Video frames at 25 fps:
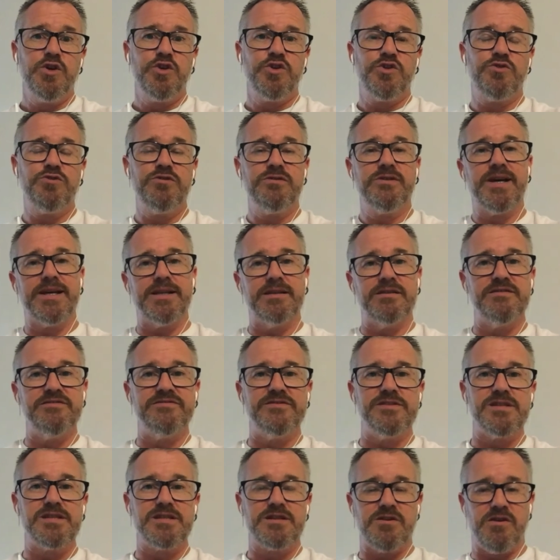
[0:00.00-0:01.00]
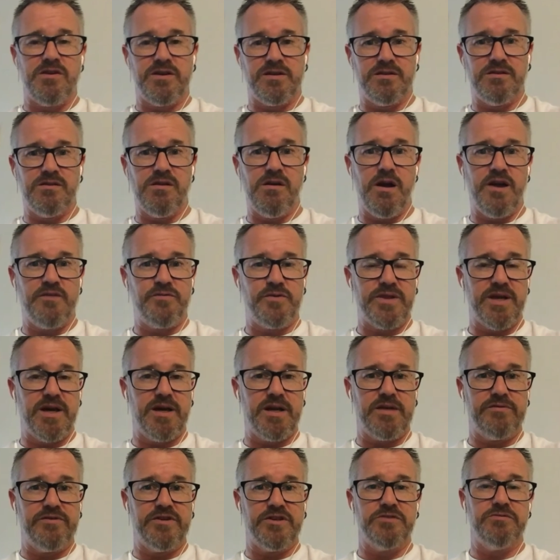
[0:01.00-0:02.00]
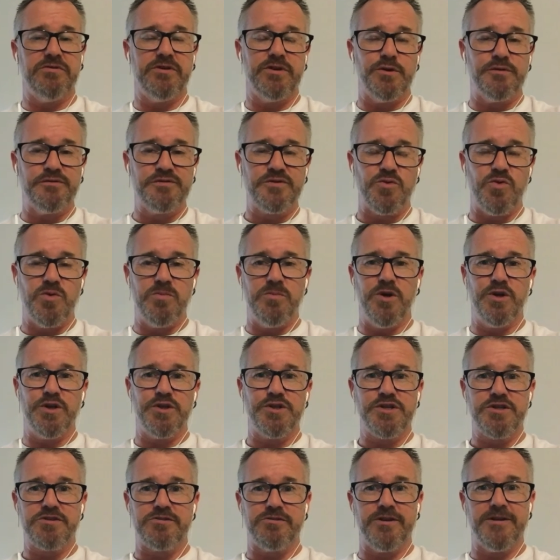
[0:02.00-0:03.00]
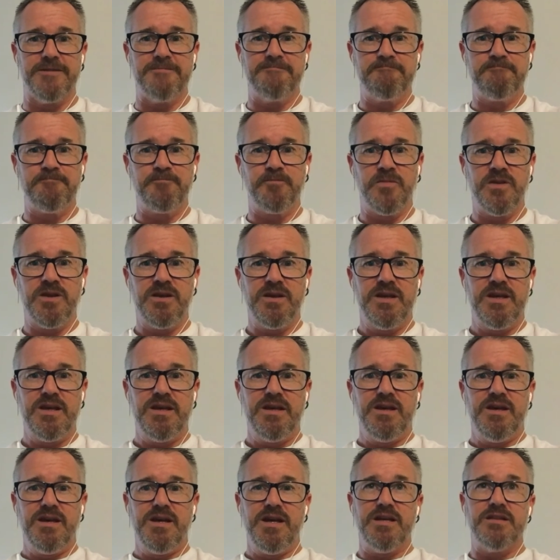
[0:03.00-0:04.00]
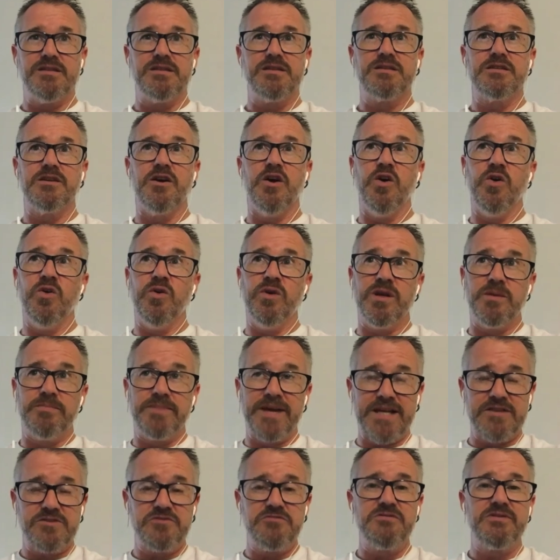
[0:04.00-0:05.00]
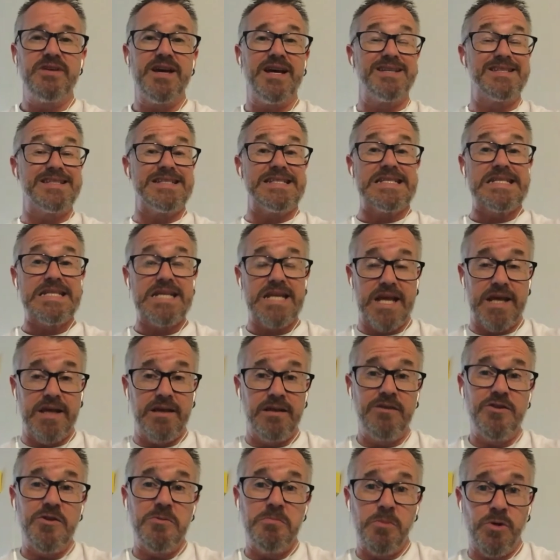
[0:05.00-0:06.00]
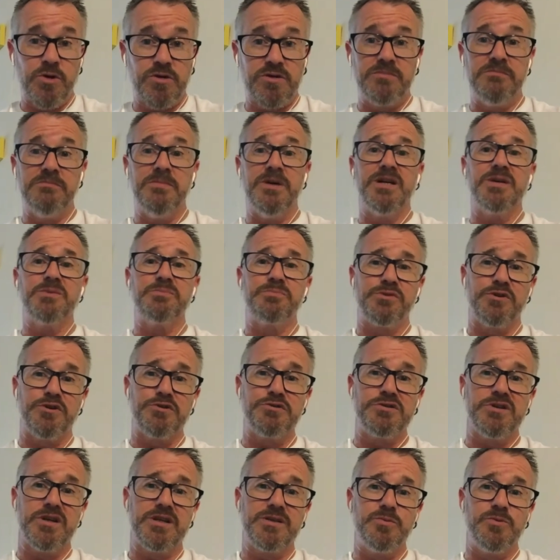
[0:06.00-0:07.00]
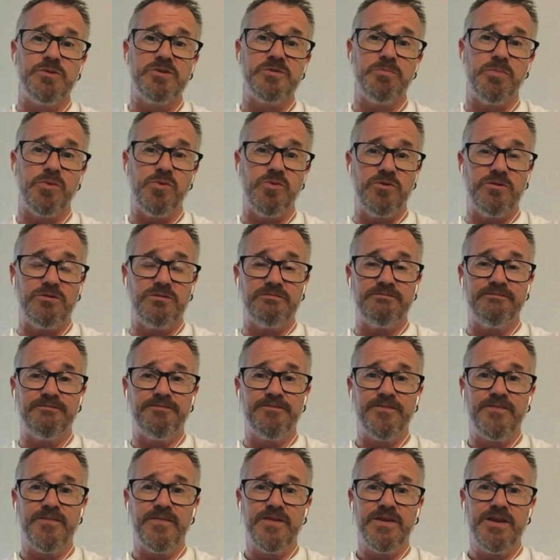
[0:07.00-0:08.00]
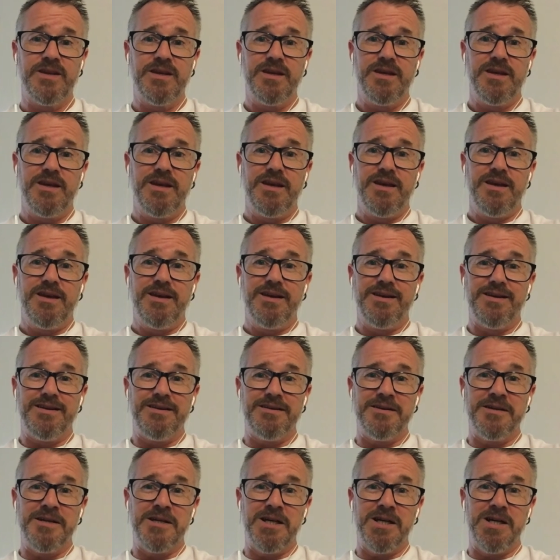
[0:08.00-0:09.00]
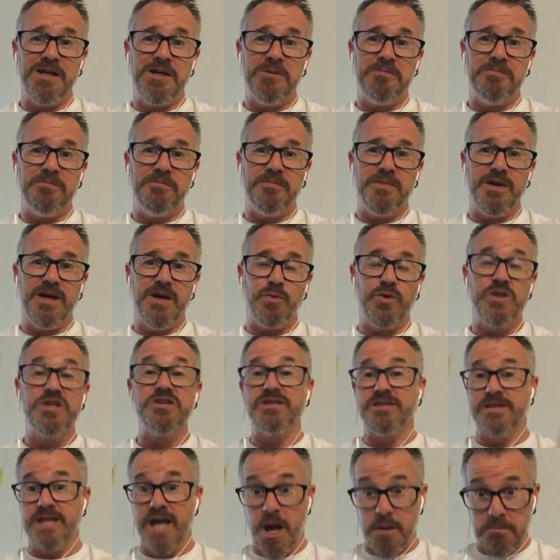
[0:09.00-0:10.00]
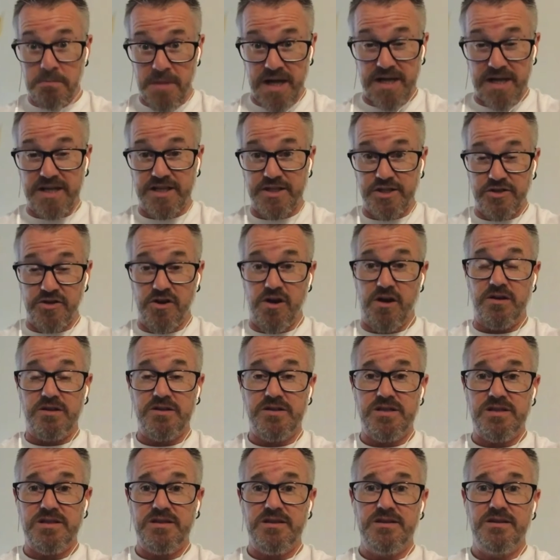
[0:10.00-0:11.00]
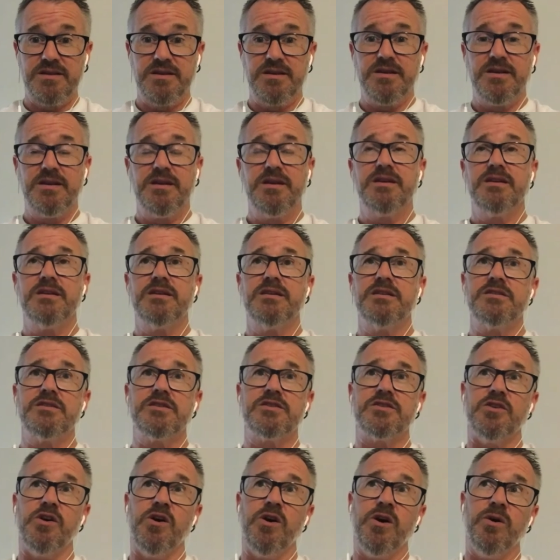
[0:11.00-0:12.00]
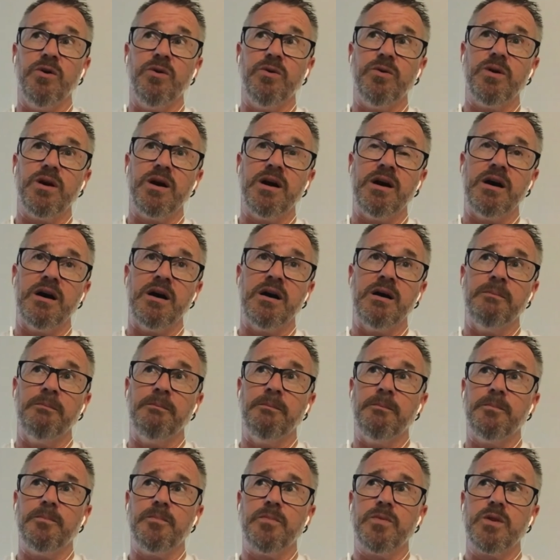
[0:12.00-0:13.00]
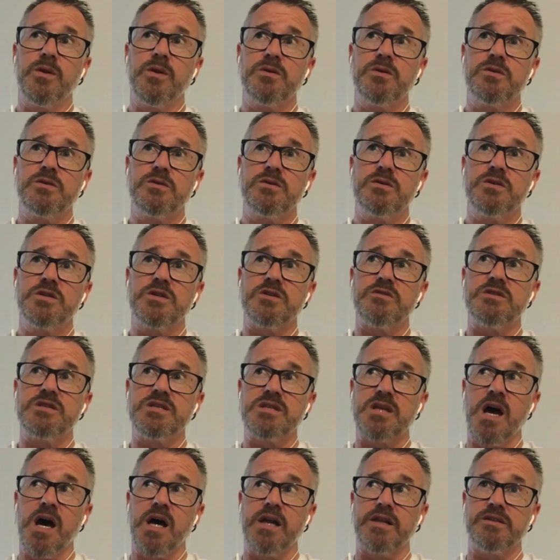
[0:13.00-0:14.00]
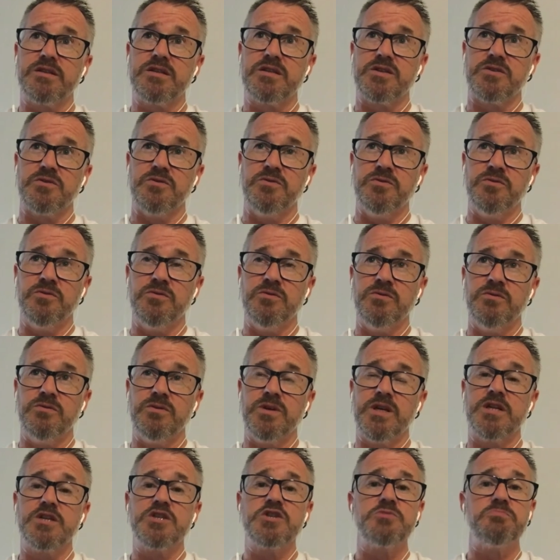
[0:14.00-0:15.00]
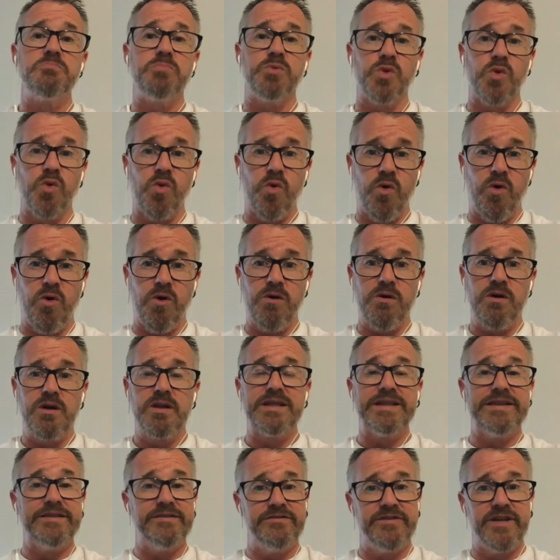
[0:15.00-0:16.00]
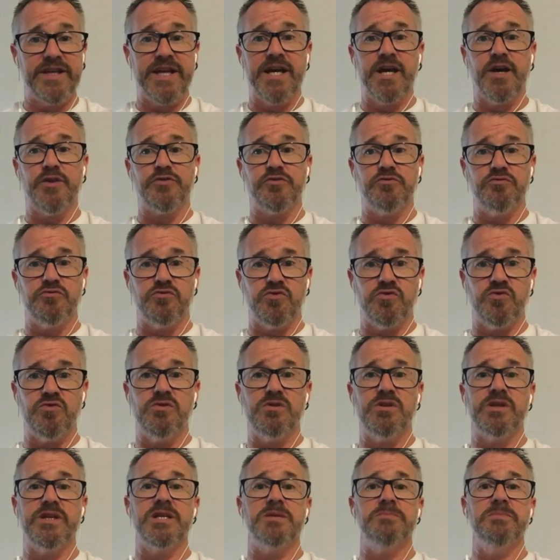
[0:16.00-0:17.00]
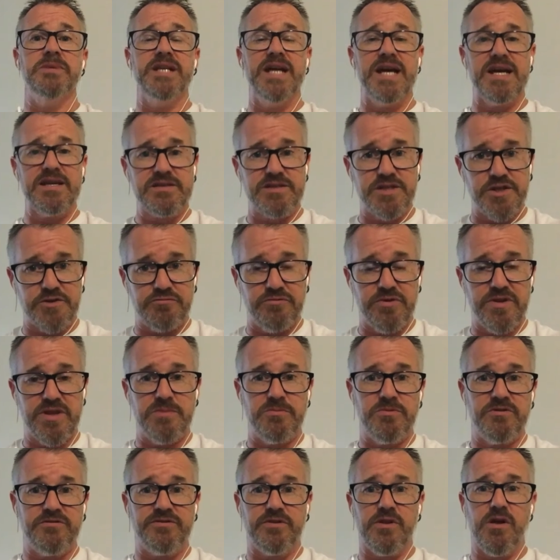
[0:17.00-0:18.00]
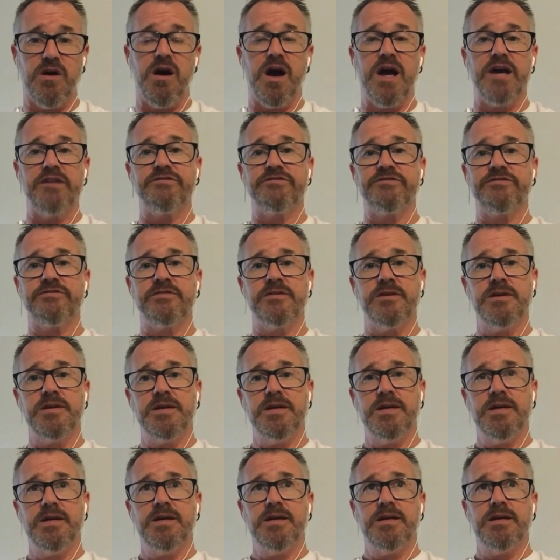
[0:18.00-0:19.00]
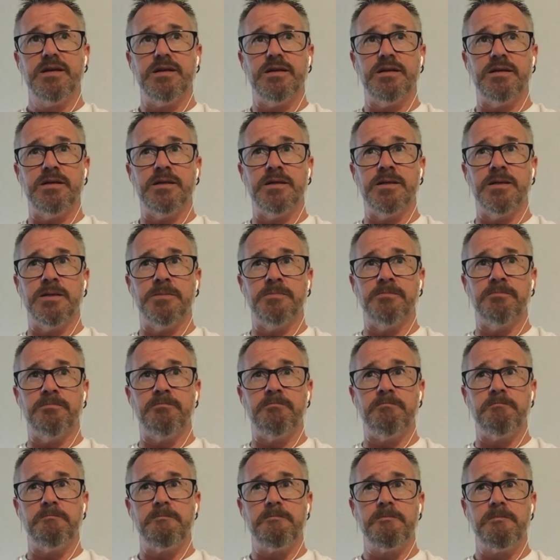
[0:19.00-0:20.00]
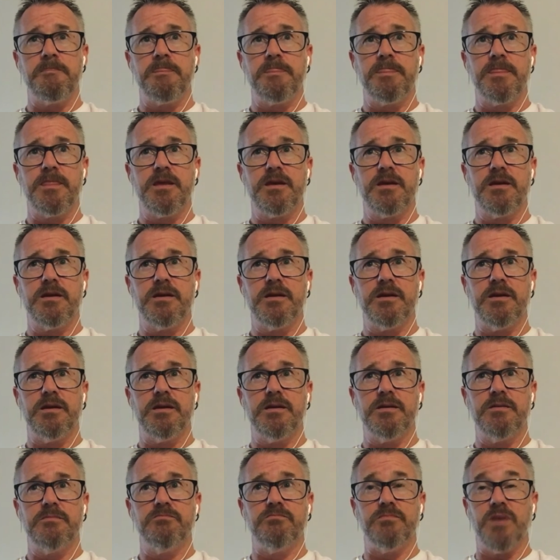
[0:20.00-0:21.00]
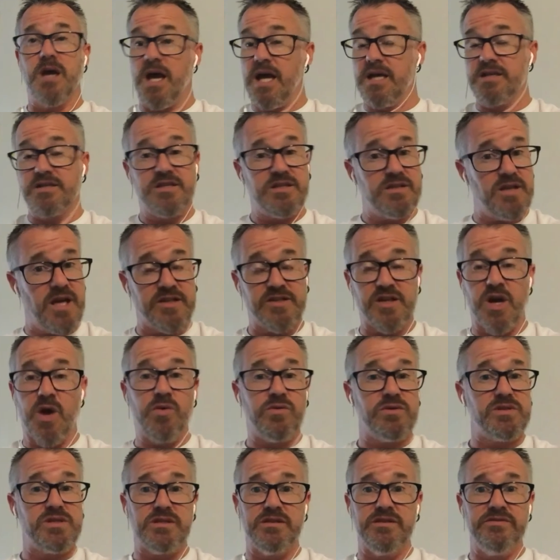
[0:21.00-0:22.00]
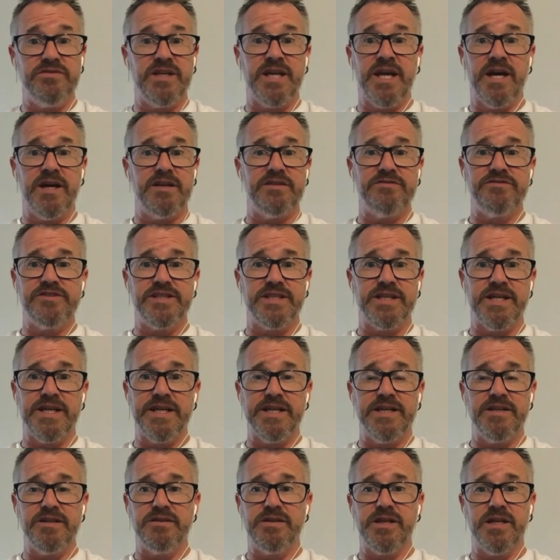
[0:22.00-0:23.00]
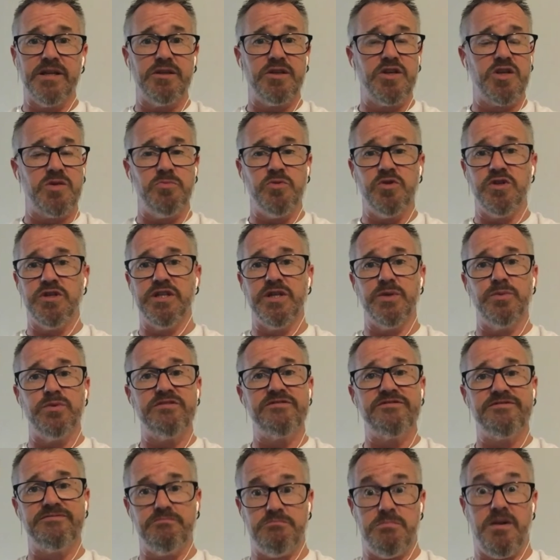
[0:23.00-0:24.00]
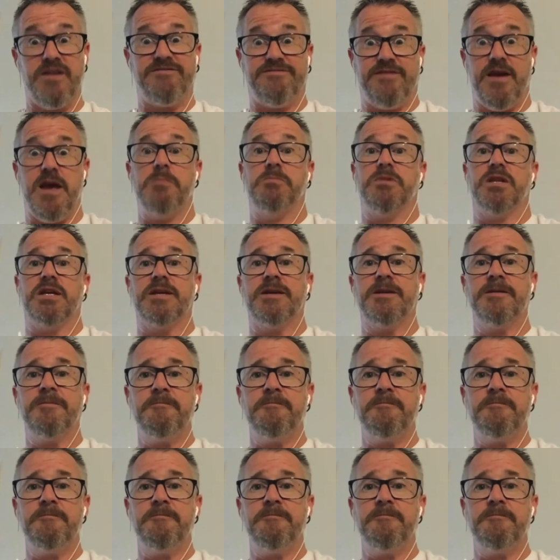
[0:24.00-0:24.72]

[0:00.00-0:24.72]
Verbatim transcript: could they live this kind of life without having to run off to a monastery? Mm. And so in about two thousand ten, the Modern Monk Project was born, um, which is now Monk in Docs. Yeah. So, um, so started to explore living out the rule and a monastic rhythm of life, um, as as I was living out every day in, in community with my family.